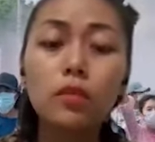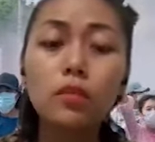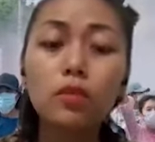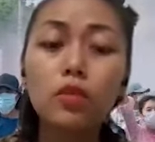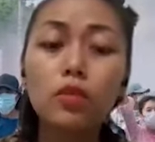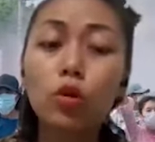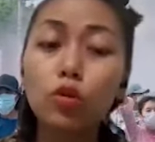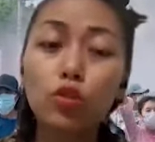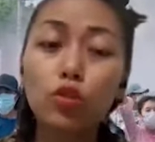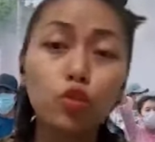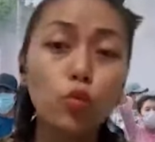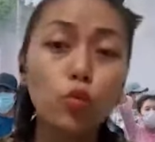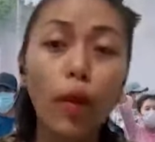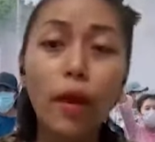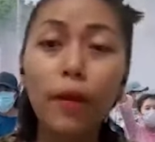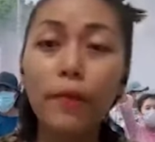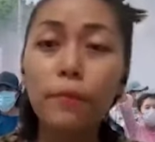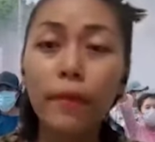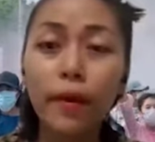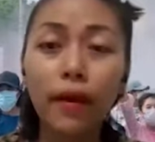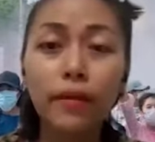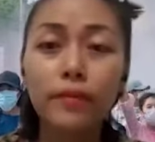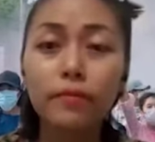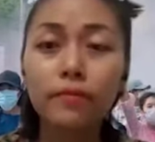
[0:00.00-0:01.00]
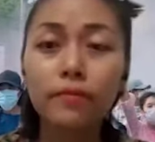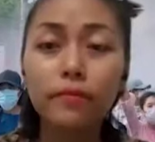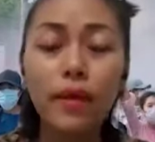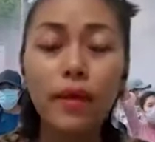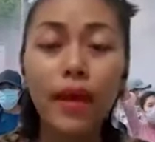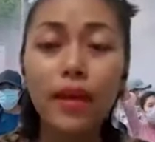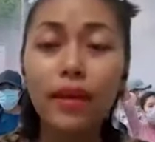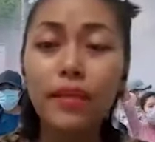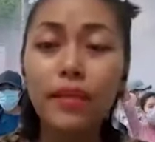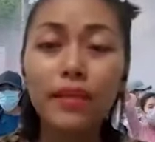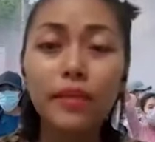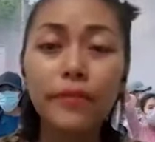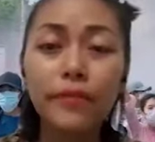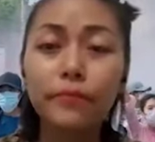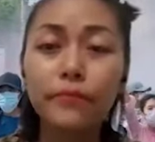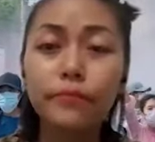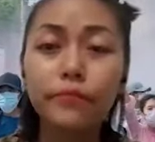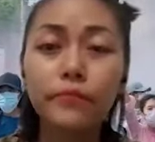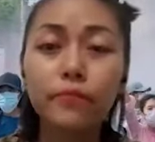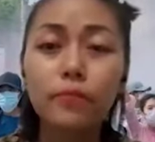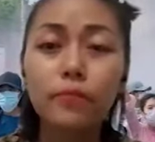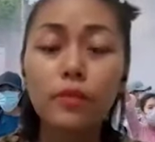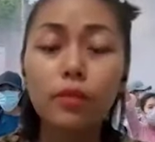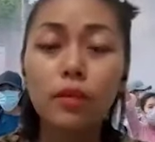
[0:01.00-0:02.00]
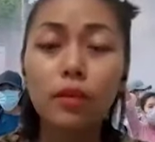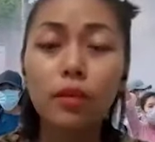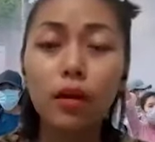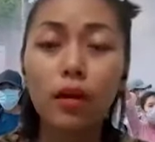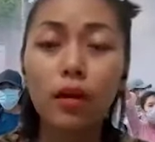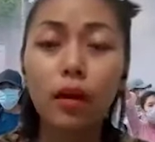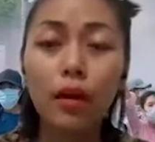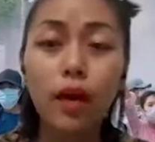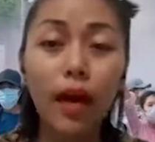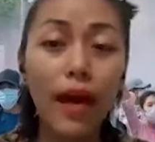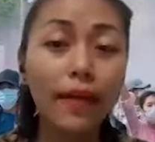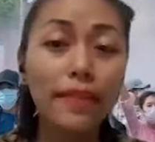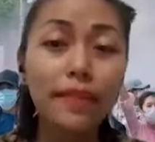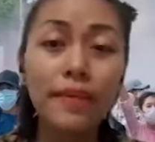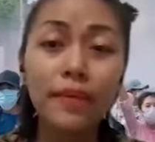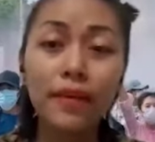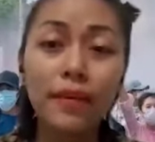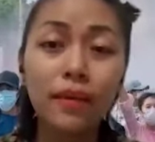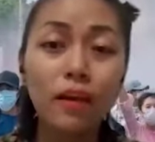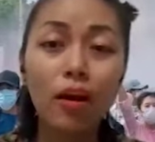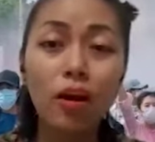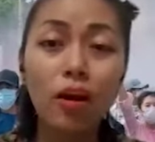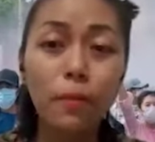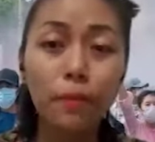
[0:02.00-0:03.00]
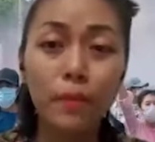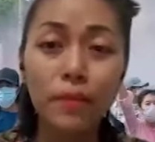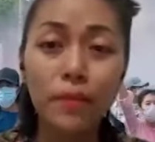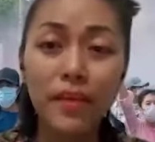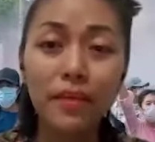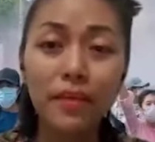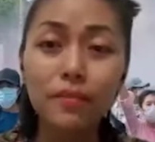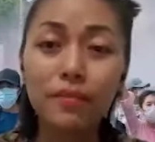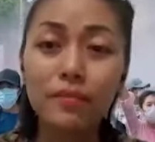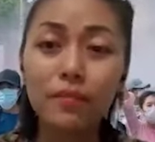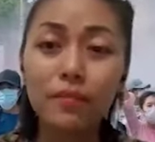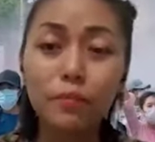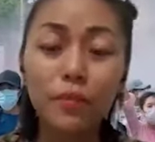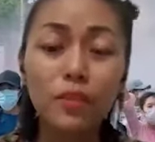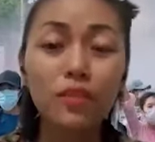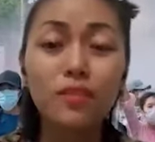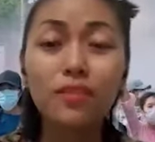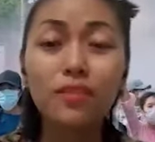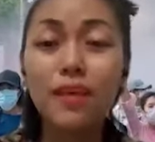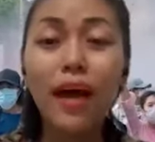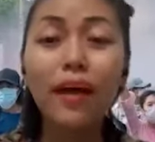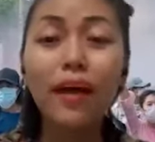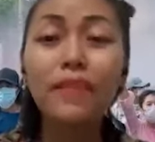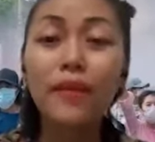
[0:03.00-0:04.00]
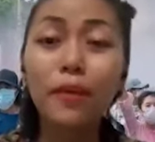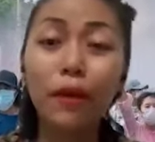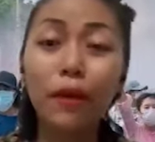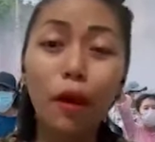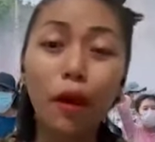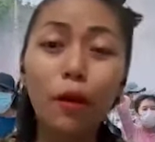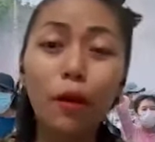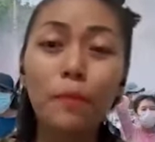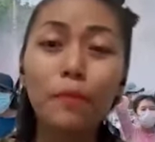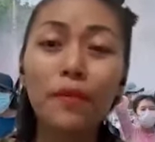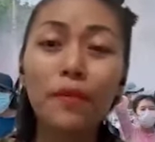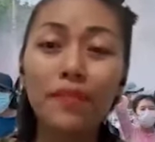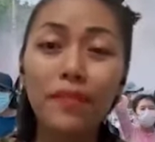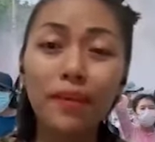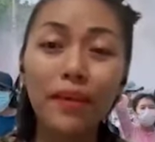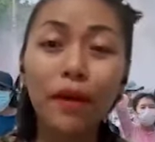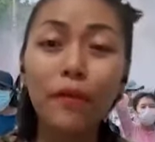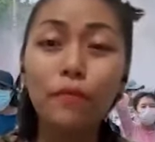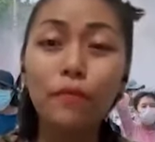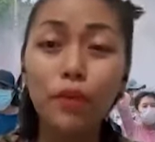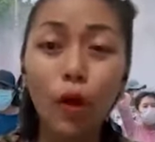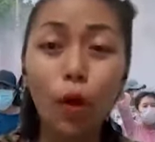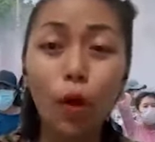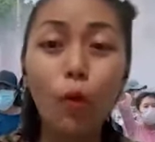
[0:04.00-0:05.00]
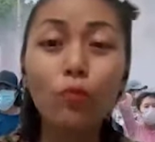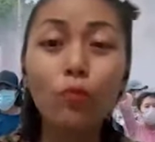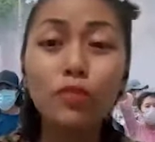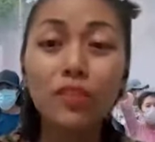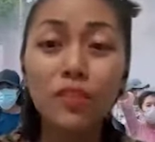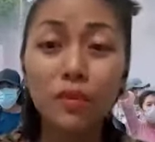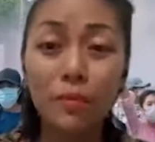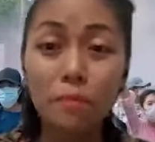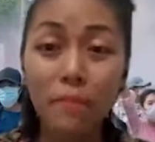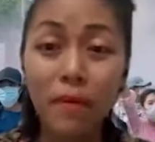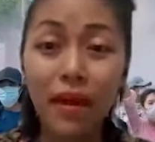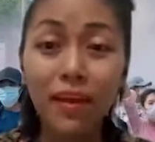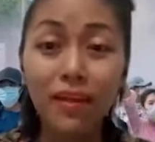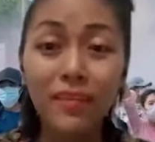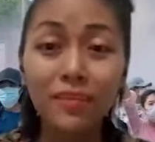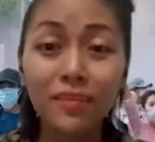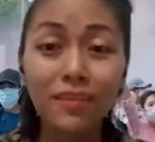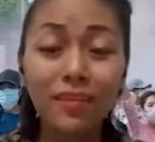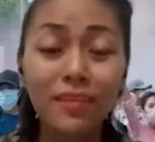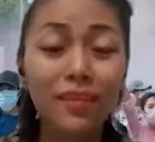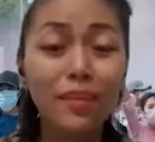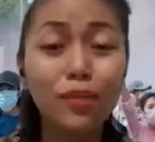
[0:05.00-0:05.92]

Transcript: Not joined by any ethnic army, because the ethnic army, they have their own demands.